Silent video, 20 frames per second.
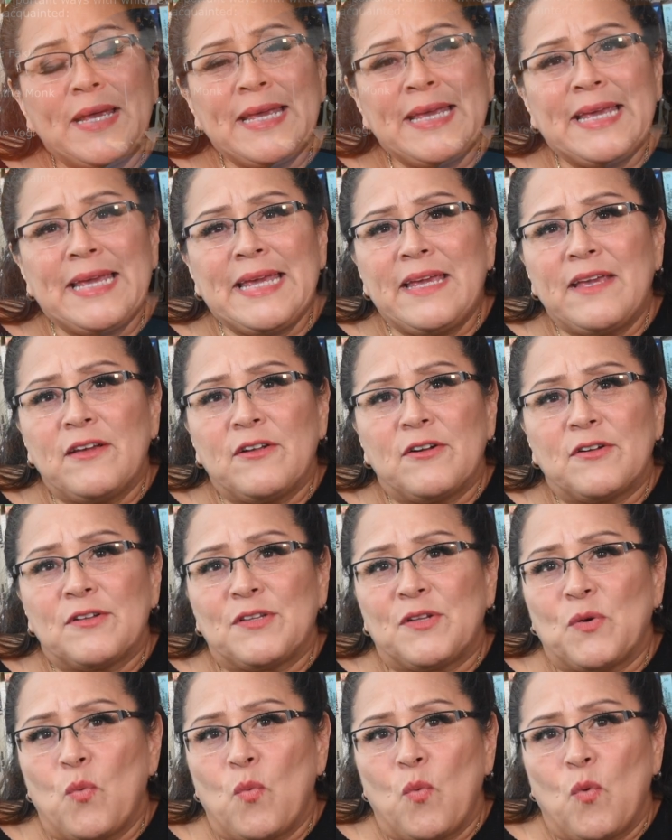we
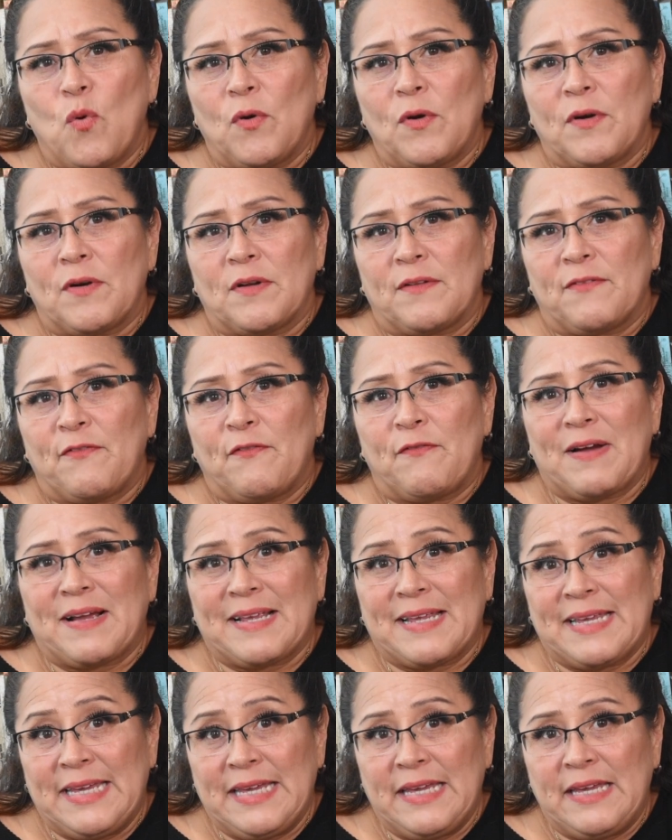hear the word
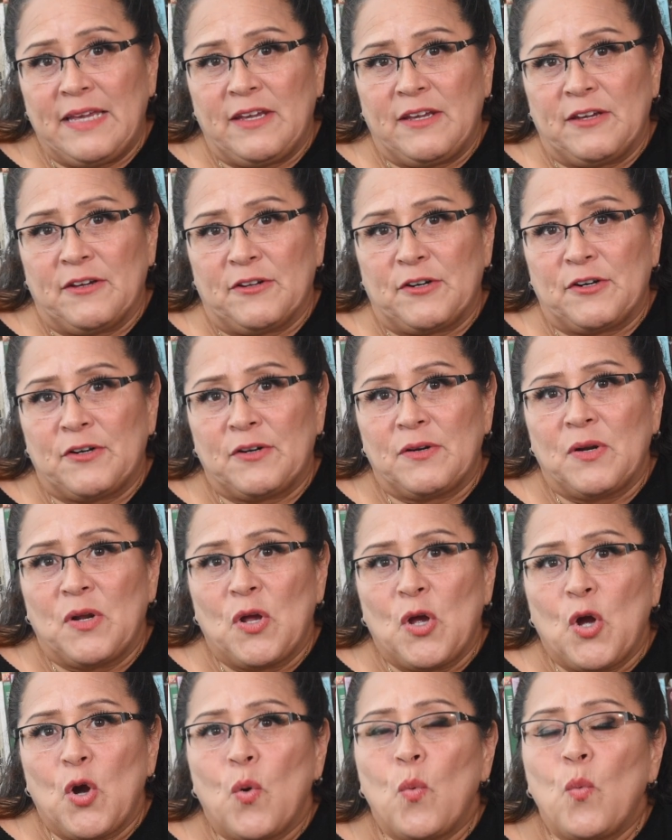fakir,
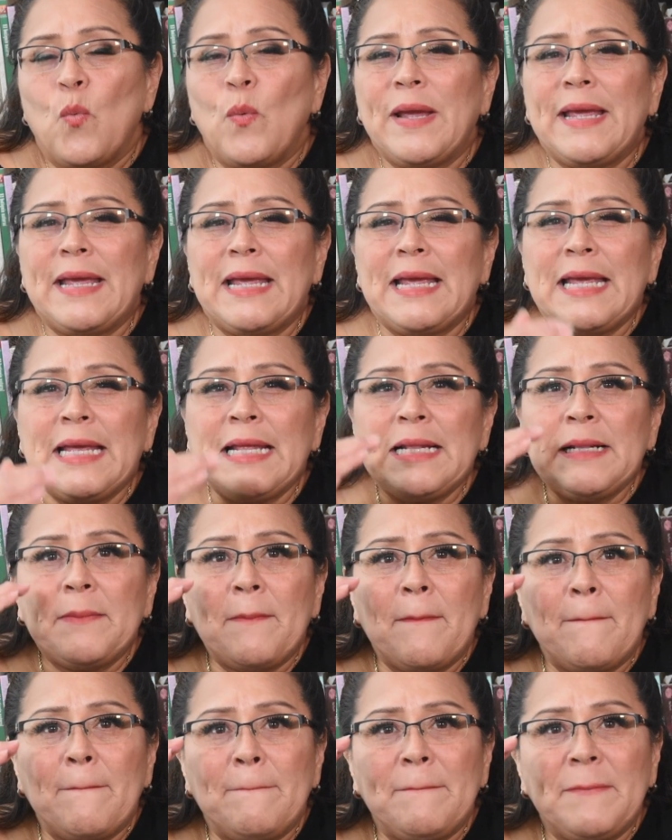we
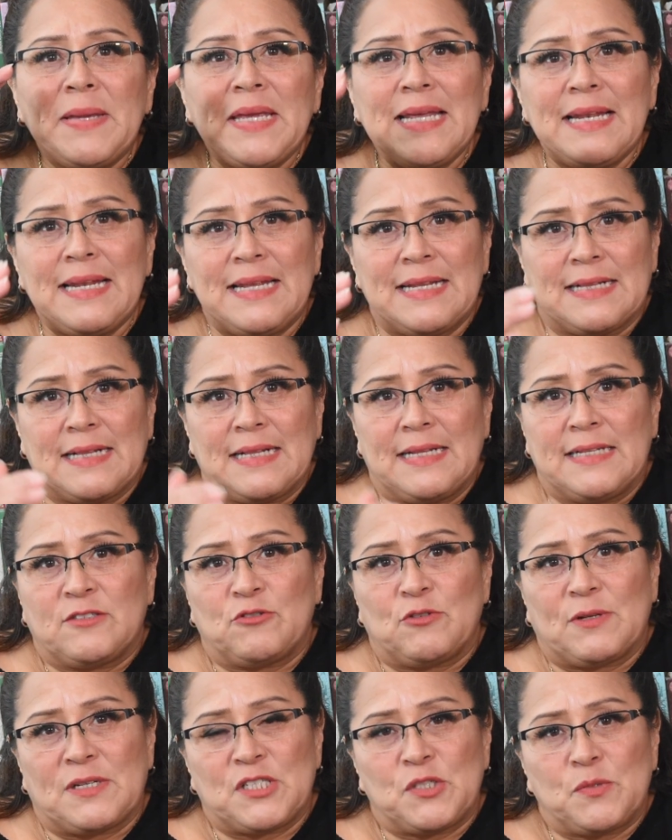
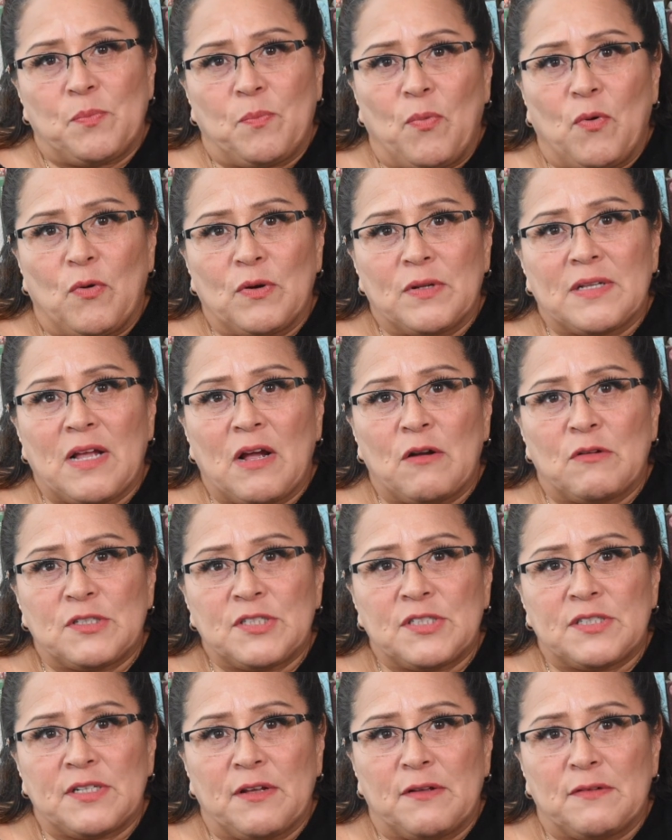immediately transport
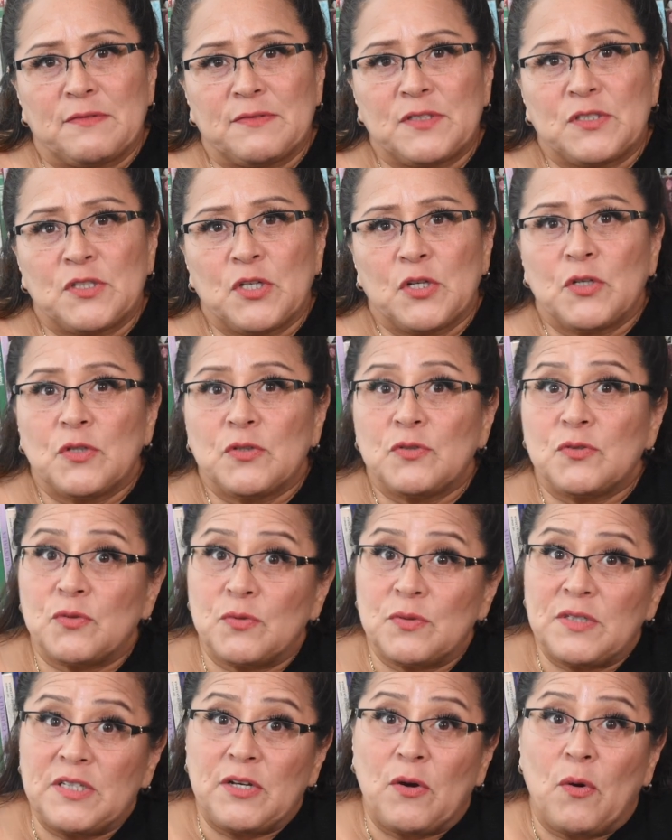ourselves
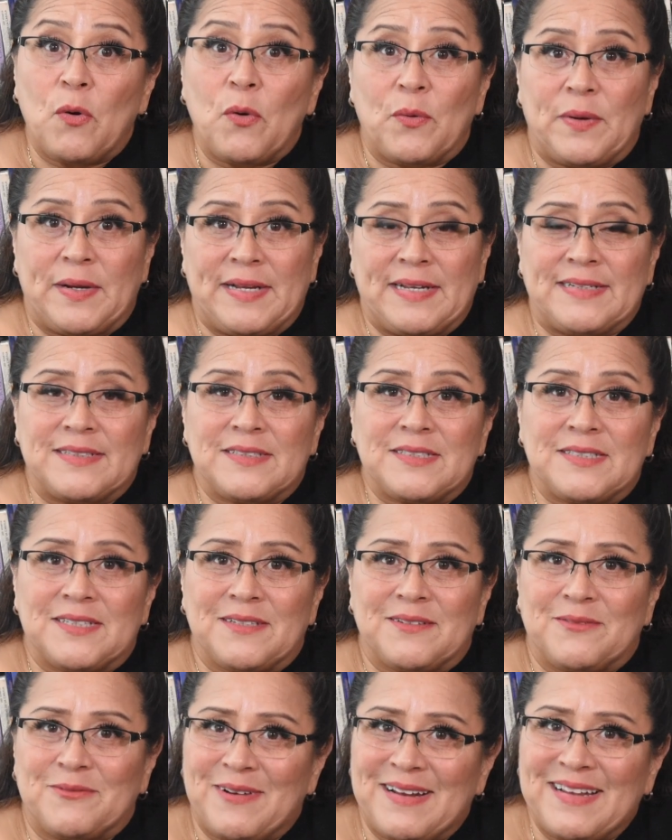to the
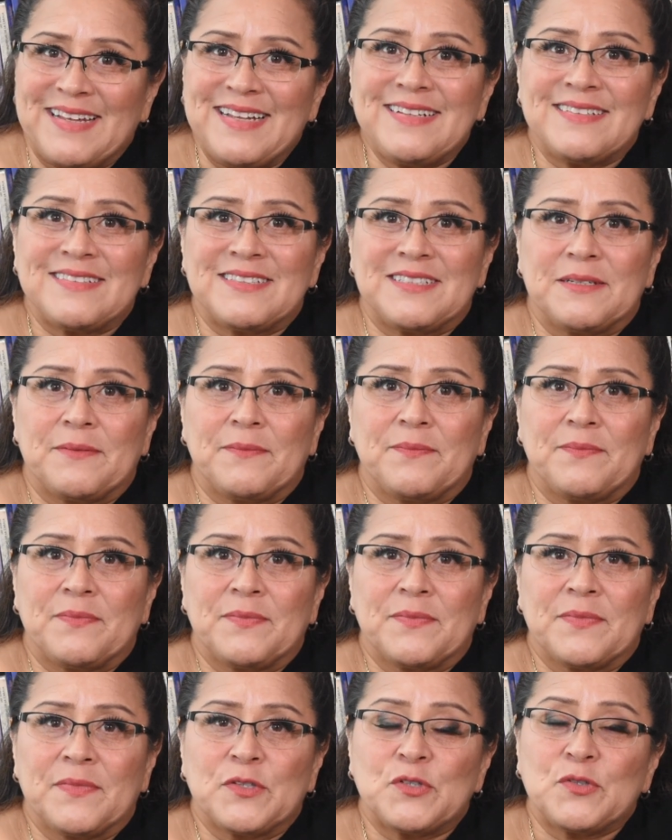Orient, right?
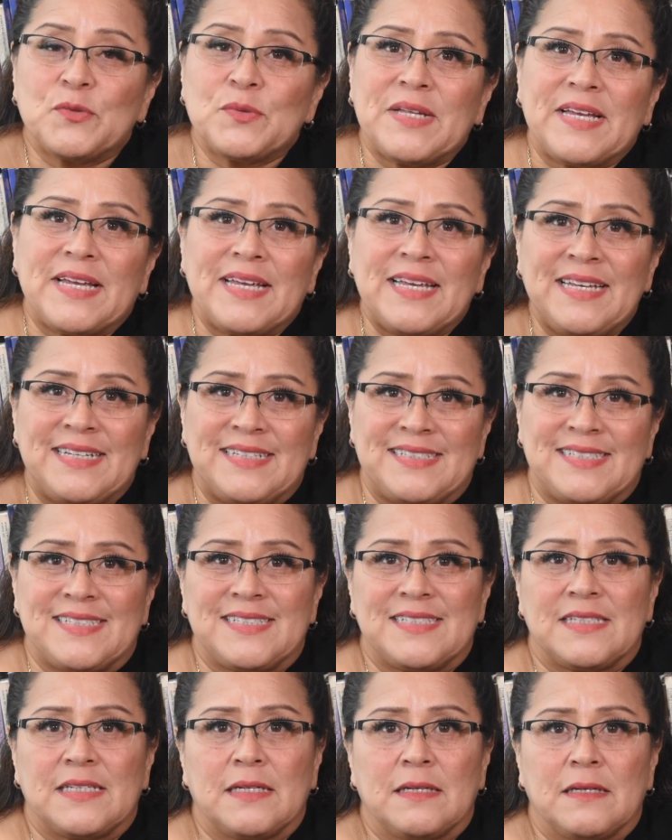To the
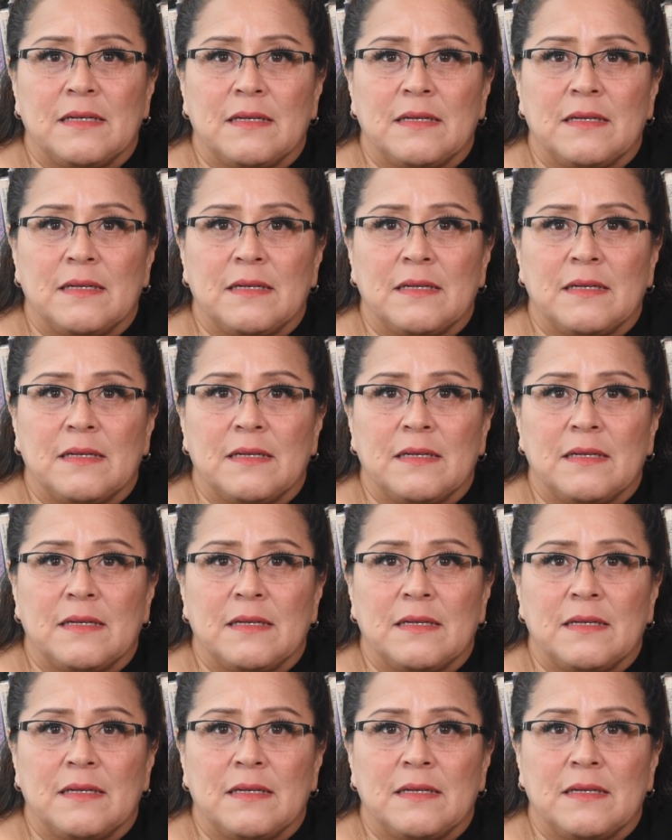East,